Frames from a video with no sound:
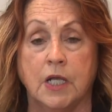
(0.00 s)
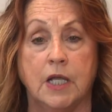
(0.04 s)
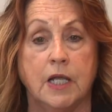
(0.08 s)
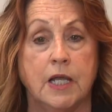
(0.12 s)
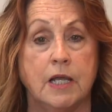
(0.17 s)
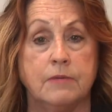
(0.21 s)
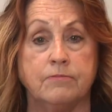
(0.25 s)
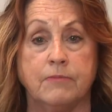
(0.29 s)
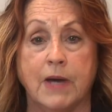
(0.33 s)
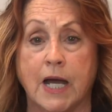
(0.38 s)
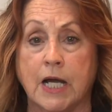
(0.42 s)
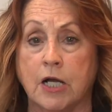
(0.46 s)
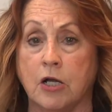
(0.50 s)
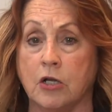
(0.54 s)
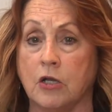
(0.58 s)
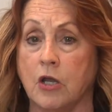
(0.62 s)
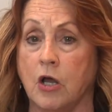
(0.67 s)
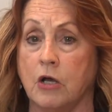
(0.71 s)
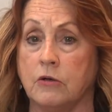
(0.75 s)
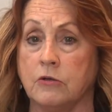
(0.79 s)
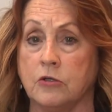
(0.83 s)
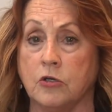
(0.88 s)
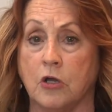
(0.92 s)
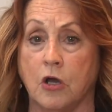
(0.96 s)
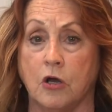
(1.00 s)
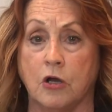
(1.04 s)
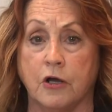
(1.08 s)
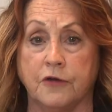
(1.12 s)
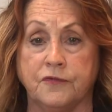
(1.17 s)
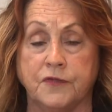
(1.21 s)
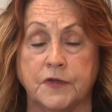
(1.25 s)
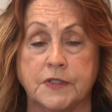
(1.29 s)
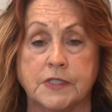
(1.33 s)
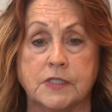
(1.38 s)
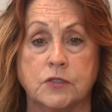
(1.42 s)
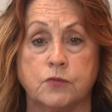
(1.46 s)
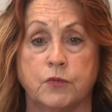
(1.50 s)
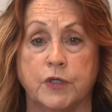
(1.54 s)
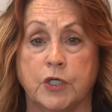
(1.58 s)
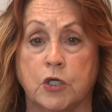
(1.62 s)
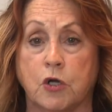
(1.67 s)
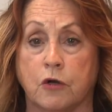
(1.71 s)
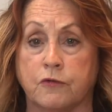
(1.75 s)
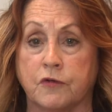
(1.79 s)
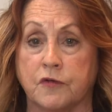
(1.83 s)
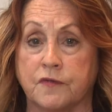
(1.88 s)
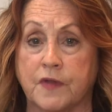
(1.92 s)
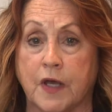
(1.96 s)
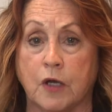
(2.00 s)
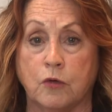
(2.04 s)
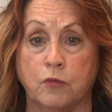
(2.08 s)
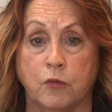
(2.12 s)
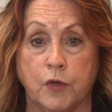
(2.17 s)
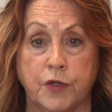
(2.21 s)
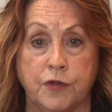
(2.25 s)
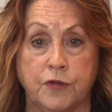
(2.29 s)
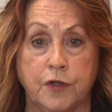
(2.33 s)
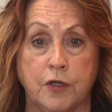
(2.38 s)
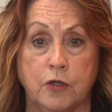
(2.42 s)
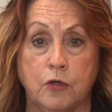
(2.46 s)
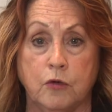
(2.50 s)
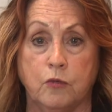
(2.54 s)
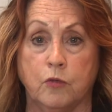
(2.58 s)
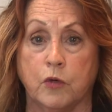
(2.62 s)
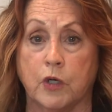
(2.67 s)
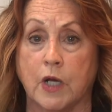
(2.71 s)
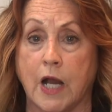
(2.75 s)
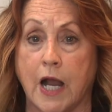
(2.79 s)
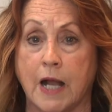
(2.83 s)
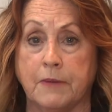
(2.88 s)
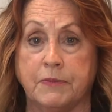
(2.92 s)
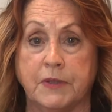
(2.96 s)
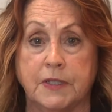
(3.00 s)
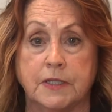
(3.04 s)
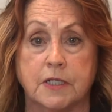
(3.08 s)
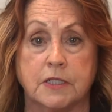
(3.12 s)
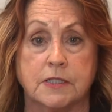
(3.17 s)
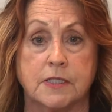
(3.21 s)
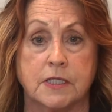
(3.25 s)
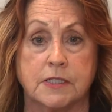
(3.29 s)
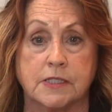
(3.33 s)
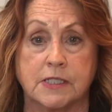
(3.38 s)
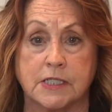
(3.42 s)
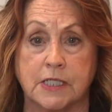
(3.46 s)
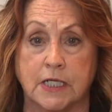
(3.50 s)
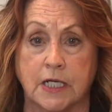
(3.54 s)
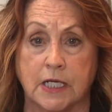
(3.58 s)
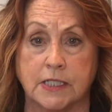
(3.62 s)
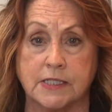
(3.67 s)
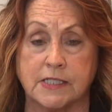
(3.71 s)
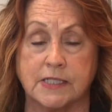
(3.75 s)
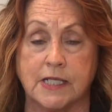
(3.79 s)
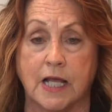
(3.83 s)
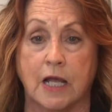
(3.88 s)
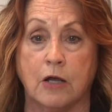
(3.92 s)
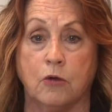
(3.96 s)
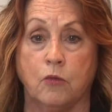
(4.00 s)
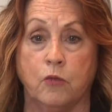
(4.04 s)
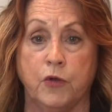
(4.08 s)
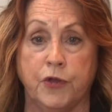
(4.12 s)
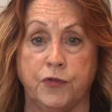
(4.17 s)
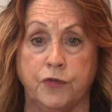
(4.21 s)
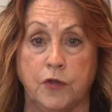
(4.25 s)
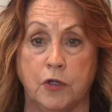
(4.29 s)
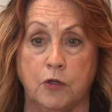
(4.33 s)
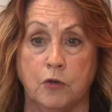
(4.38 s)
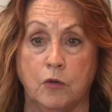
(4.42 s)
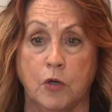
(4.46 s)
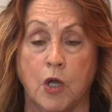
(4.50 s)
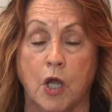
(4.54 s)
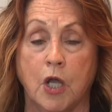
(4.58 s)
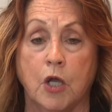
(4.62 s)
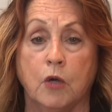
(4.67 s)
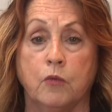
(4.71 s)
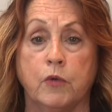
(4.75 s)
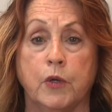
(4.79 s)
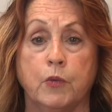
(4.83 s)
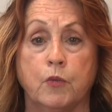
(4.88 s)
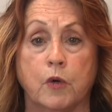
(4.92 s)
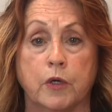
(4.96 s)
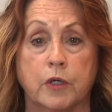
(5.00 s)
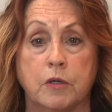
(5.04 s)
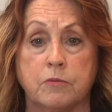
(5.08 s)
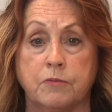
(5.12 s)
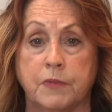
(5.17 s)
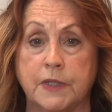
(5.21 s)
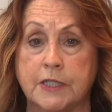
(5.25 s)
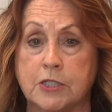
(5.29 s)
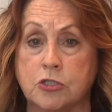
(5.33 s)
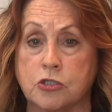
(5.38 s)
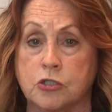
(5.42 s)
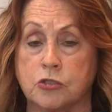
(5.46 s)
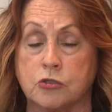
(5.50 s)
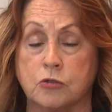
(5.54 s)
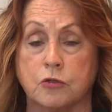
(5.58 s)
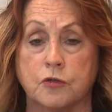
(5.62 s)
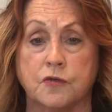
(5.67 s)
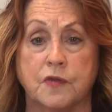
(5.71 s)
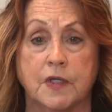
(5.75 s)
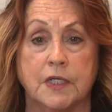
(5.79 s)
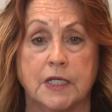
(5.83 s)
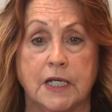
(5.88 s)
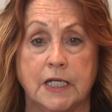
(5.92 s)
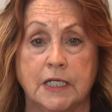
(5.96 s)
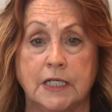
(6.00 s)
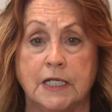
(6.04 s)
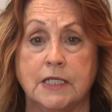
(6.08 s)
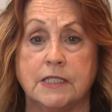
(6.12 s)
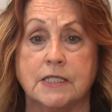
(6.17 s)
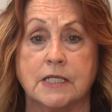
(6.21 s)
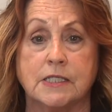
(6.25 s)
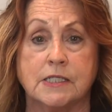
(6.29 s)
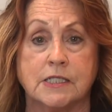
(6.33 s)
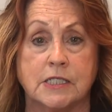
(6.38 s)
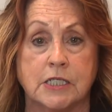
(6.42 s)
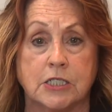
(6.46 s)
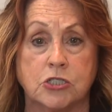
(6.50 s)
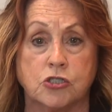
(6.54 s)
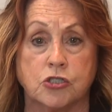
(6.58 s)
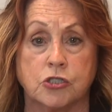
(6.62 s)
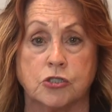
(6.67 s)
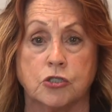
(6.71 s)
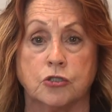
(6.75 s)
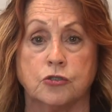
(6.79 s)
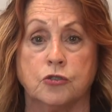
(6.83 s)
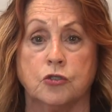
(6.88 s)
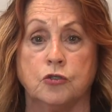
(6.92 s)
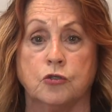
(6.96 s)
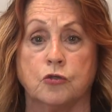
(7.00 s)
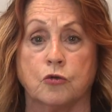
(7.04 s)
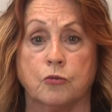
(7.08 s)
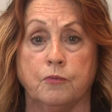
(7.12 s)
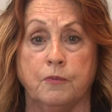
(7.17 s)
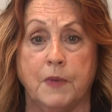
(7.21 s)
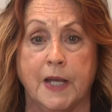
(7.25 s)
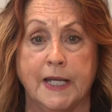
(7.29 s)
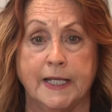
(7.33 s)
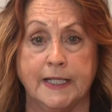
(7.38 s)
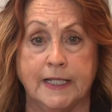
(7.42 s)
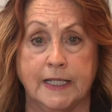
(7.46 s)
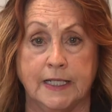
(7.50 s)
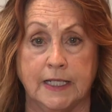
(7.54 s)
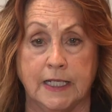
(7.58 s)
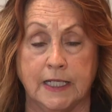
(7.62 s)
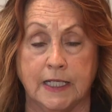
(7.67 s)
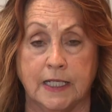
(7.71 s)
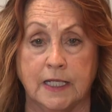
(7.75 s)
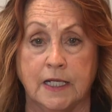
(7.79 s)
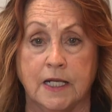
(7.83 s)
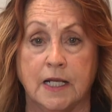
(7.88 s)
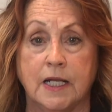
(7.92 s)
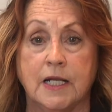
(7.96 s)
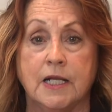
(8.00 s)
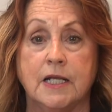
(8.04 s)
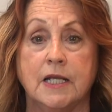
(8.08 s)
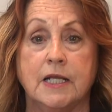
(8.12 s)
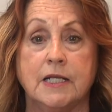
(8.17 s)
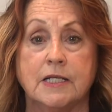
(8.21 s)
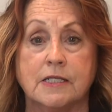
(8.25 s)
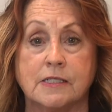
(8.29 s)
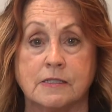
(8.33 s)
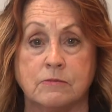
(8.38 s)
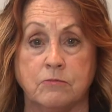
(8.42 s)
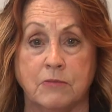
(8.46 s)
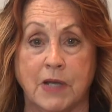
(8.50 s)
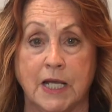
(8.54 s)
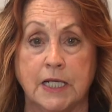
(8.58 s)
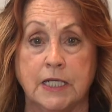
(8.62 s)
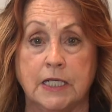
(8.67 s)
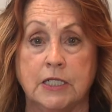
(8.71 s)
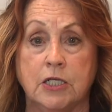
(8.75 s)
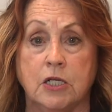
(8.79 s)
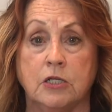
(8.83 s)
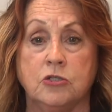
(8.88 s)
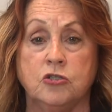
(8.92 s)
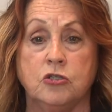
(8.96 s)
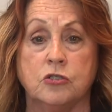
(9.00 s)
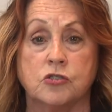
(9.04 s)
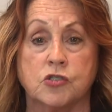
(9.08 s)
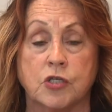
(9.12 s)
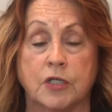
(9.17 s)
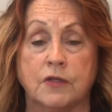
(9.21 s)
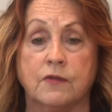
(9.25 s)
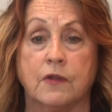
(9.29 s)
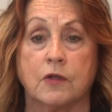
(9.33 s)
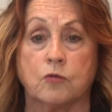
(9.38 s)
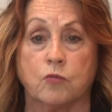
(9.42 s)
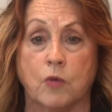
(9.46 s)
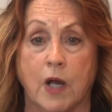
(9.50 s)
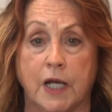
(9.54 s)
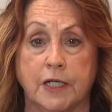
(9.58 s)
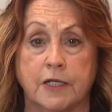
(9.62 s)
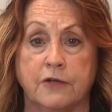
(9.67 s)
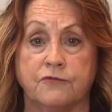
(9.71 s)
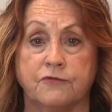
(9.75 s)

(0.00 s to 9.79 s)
In my law office, we go over that with you. We're happy to discuss that with you. We want to be sure that any decision you're making is made using the right